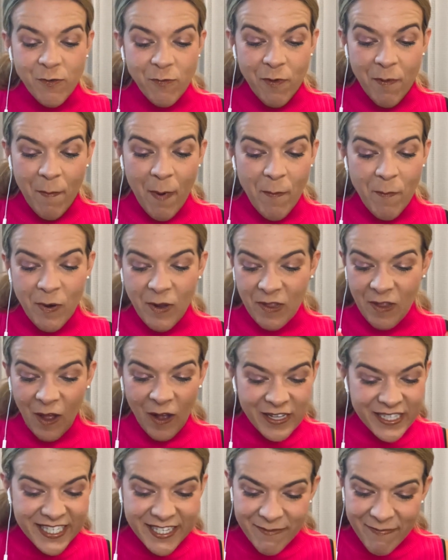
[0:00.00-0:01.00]
remember
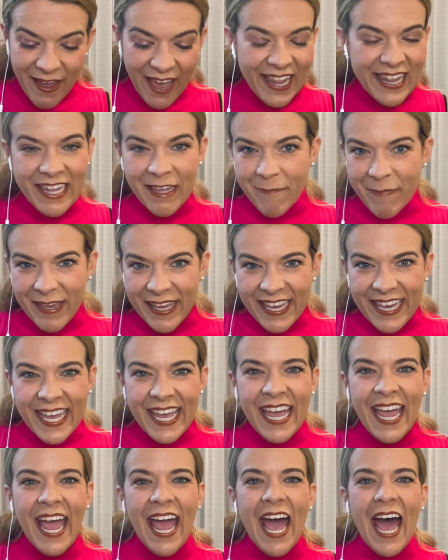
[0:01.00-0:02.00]
lots about Libby
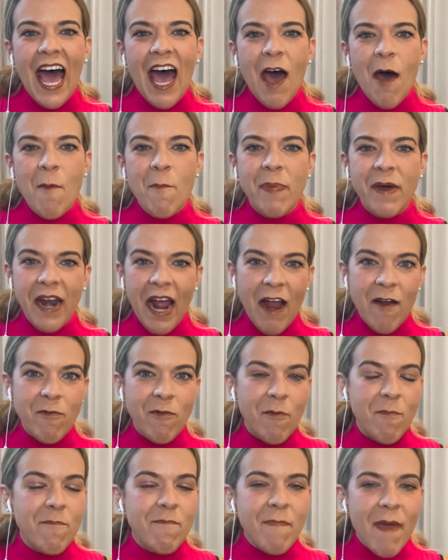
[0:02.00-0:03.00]
uh, but I
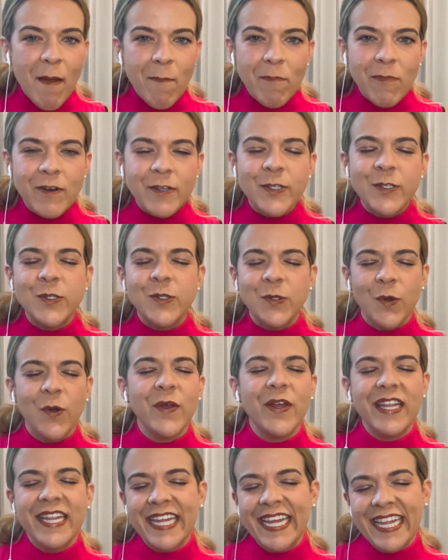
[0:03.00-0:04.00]
remember so
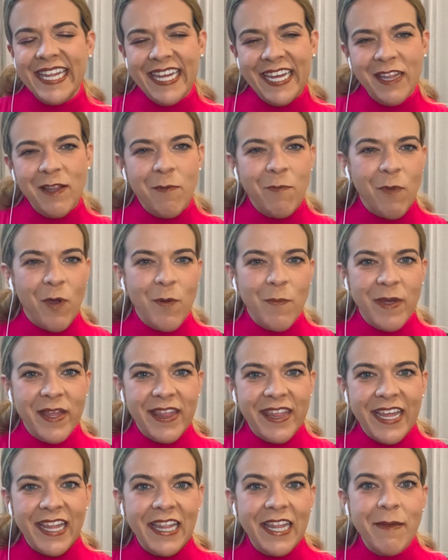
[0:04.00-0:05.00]
clearly the
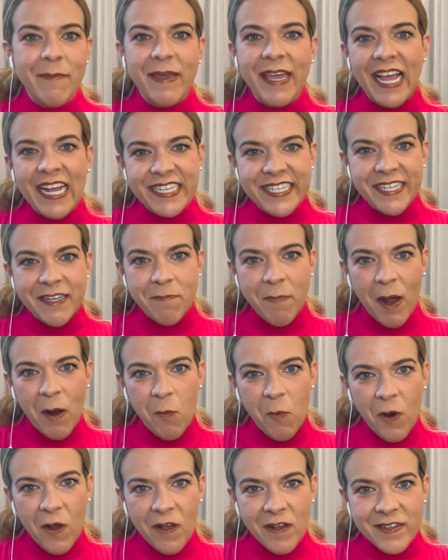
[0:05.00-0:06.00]
moment that Libby entered my
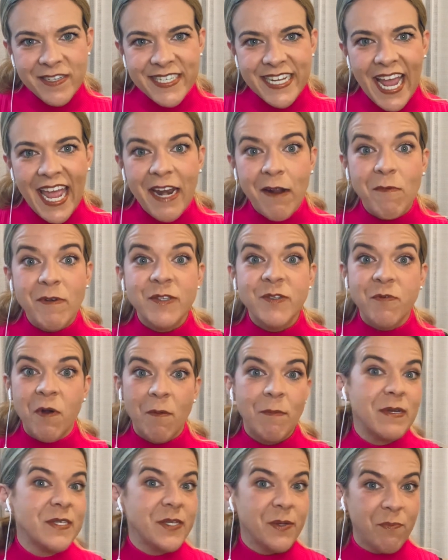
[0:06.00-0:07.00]
world and it was
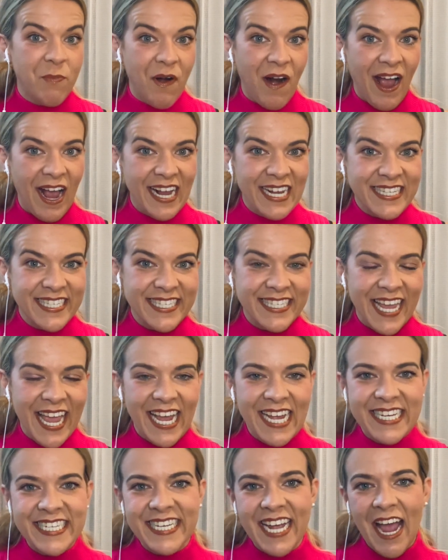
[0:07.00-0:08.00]
from a surprise
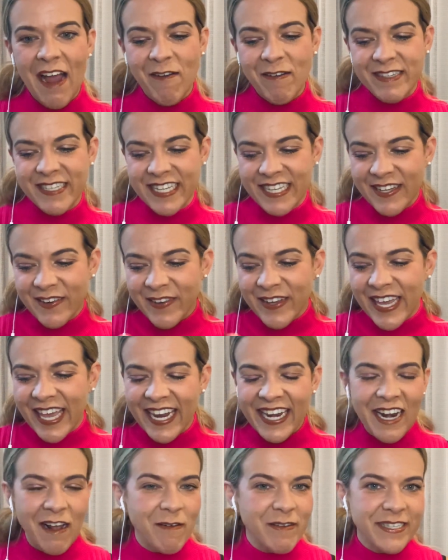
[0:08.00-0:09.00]
and I was a little
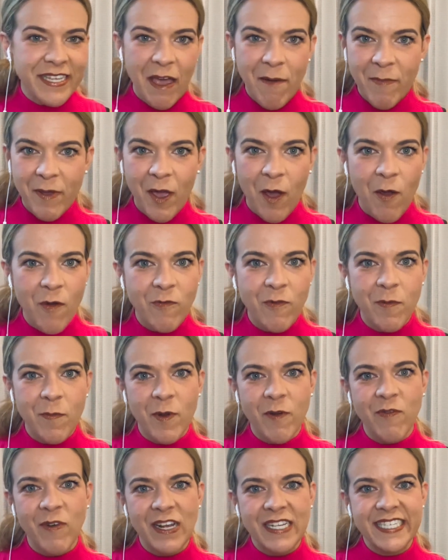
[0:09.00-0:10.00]
kid and I was coming home from a
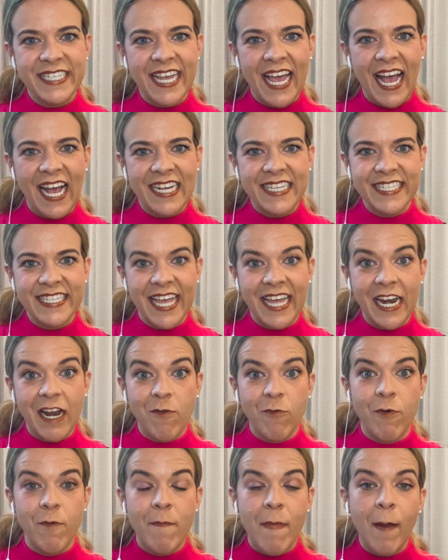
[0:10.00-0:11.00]
friend's house and I
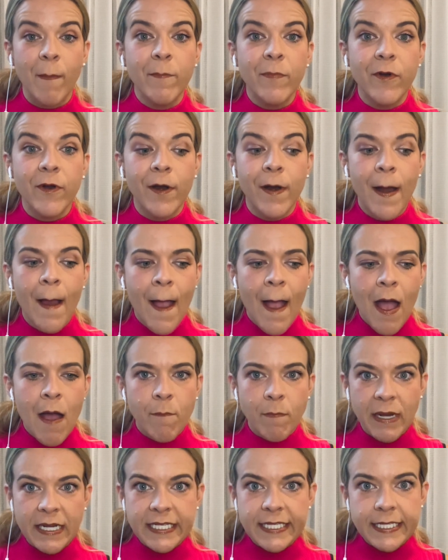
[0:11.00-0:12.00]
remember
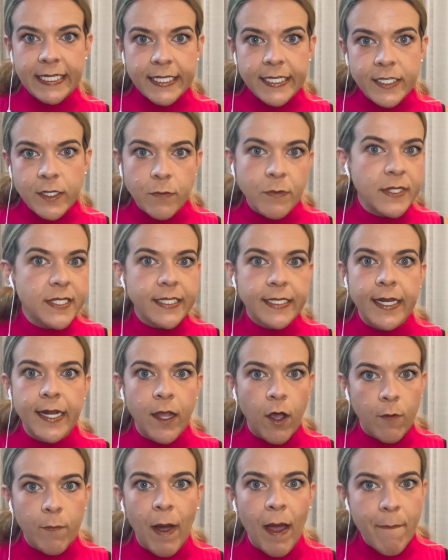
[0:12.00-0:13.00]
my sister was
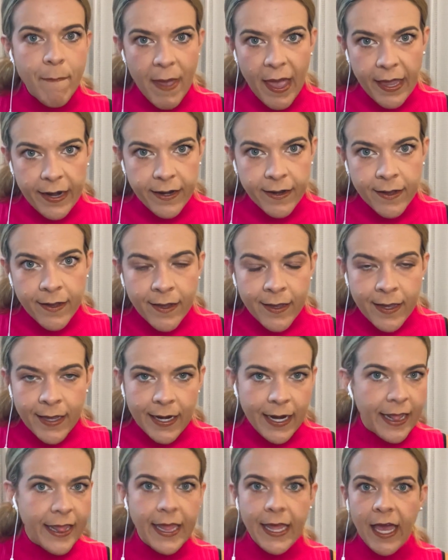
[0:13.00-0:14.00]
sitting on my bed
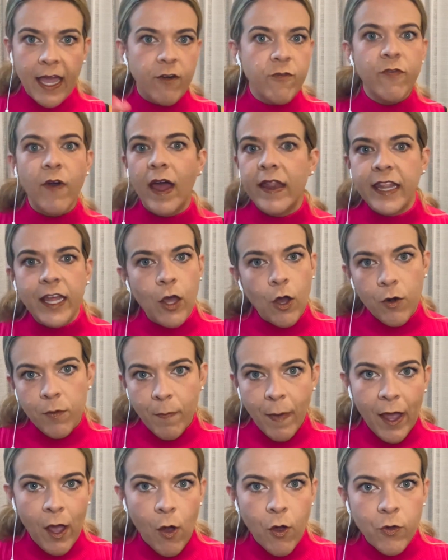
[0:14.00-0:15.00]
and I think I had finally gotten
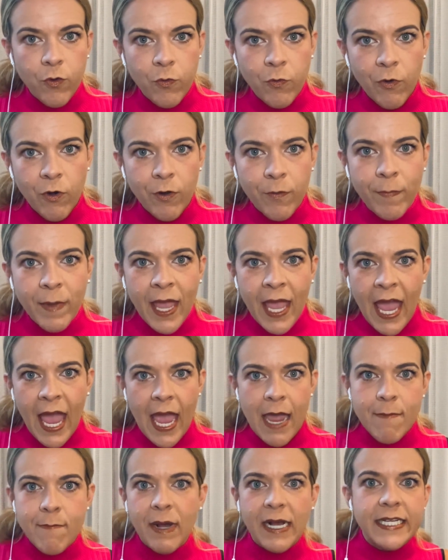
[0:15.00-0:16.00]
my own room
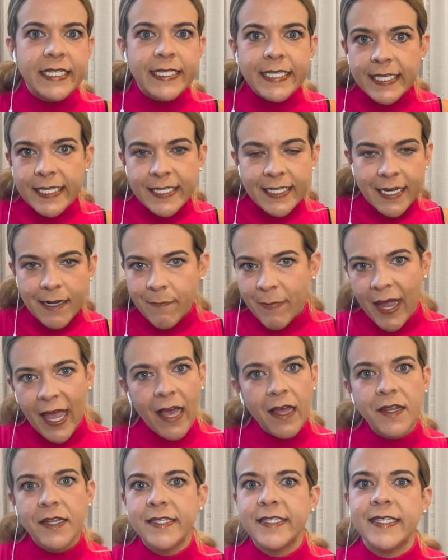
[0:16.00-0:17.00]
and my sister my
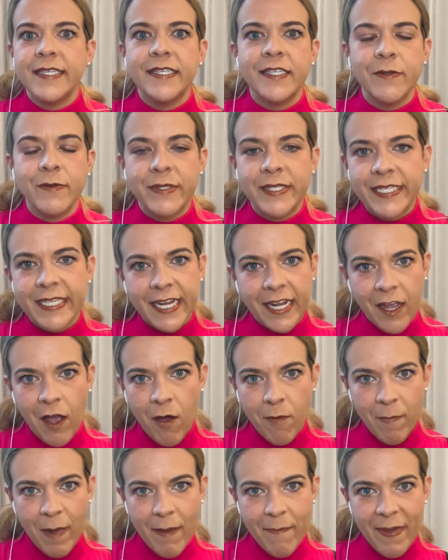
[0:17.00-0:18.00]
elder sister was sitting
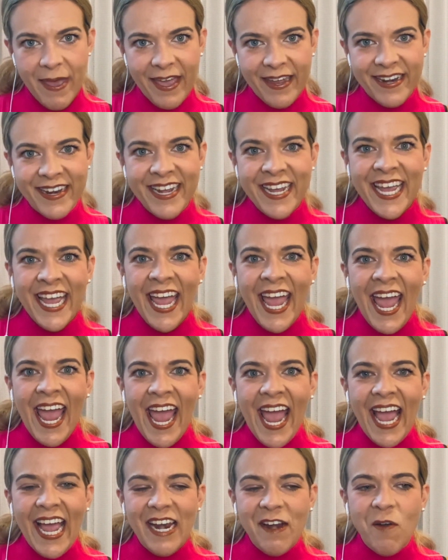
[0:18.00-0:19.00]
on my bed
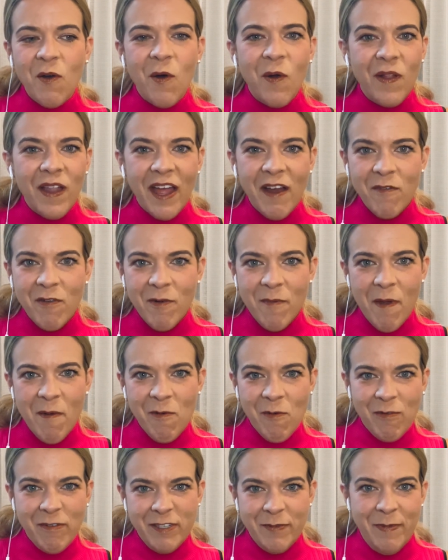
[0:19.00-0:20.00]
and all I
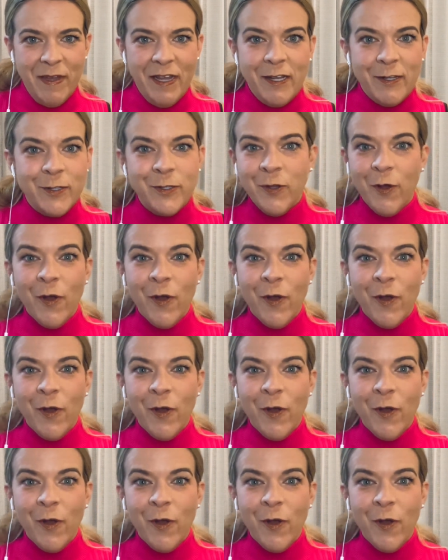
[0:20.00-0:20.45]
remember was being so